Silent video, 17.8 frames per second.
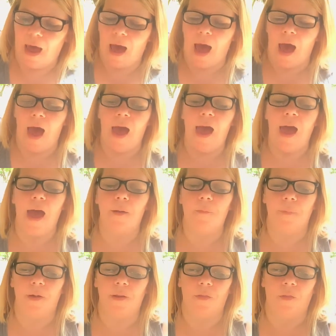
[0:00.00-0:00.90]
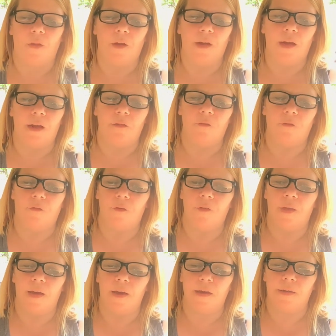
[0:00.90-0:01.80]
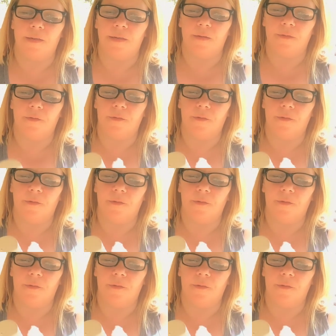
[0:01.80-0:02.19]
I had been looking for these.